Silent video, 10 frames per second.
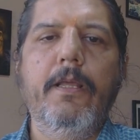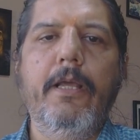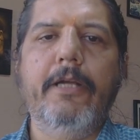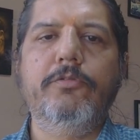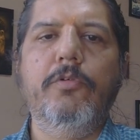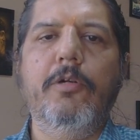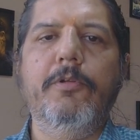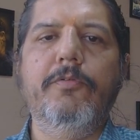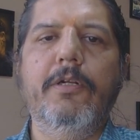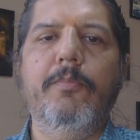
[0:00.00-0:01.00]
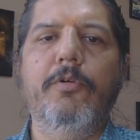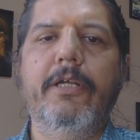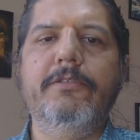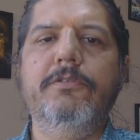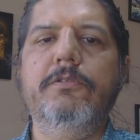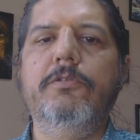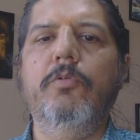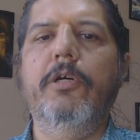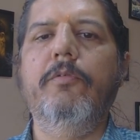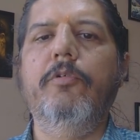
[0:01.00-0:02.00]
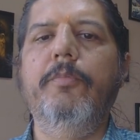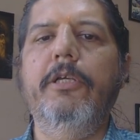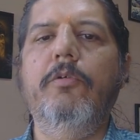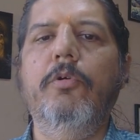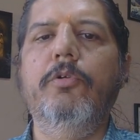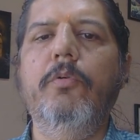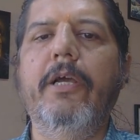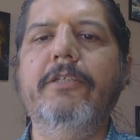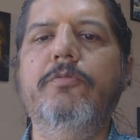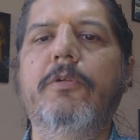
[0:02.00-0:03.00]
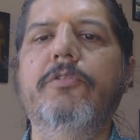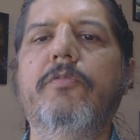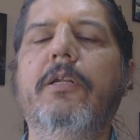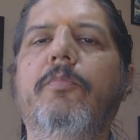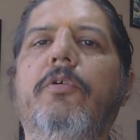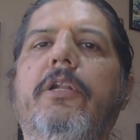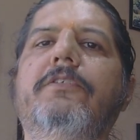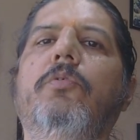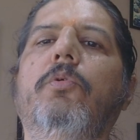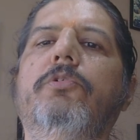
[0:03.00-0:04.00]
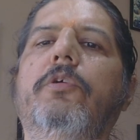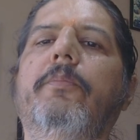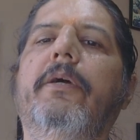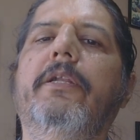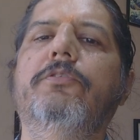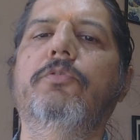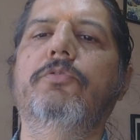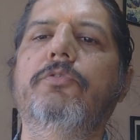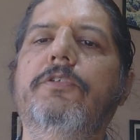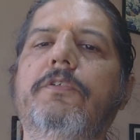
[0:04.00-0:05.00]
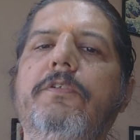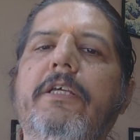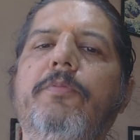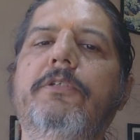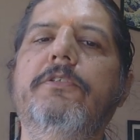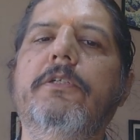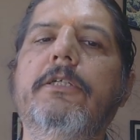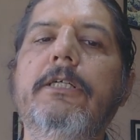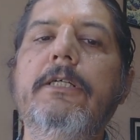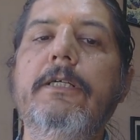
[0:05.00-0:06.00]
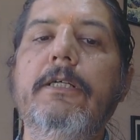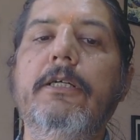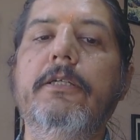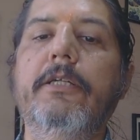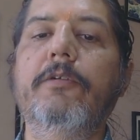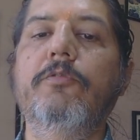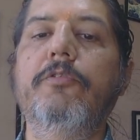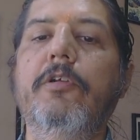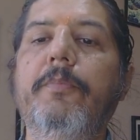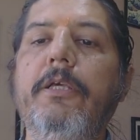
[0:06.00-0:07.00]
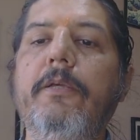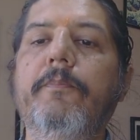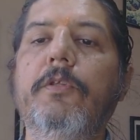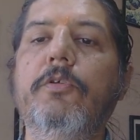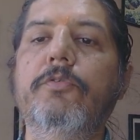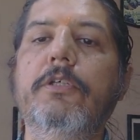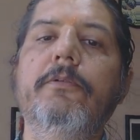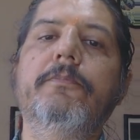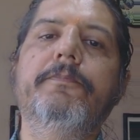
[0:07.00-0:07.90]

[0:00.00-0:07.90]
X square plus 1 upon x square would be equal to x plus 1 upon x whole square minus 2. So this is the expansion that we will be using